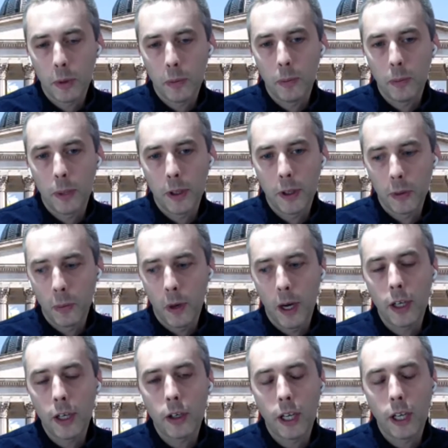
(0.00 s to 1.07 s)
but but the
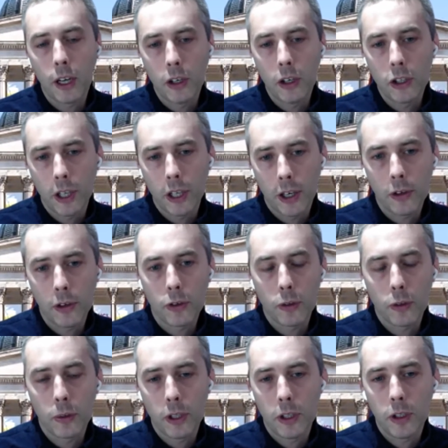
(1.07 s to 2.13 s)
wider inclusion health
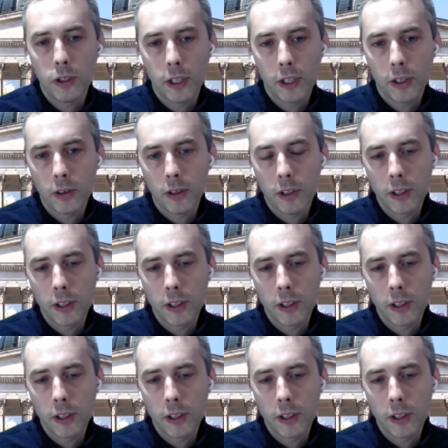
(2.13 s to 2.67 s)
group at U C L